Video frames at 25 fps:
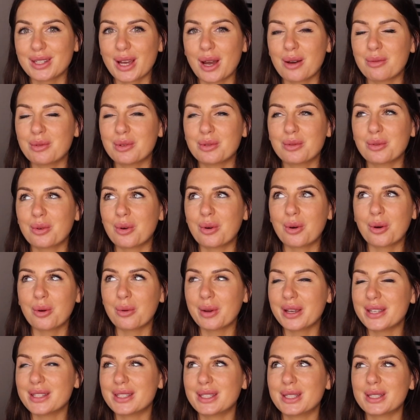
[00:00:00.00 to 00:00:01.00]
I was
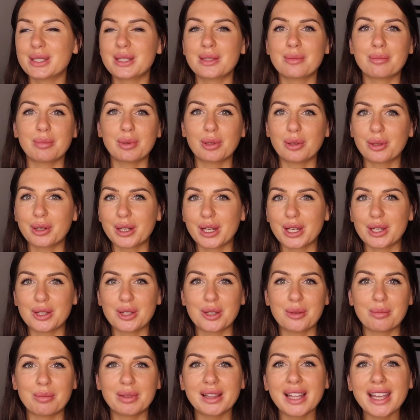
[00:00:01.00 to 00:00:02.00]
always exploring
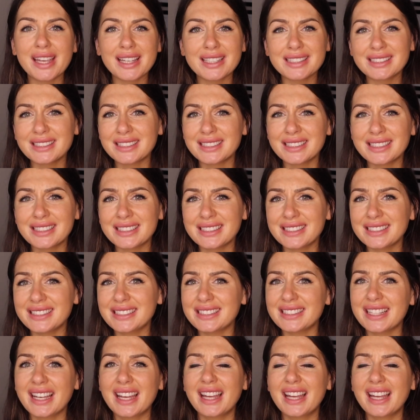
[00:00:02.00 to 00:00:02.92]
new places.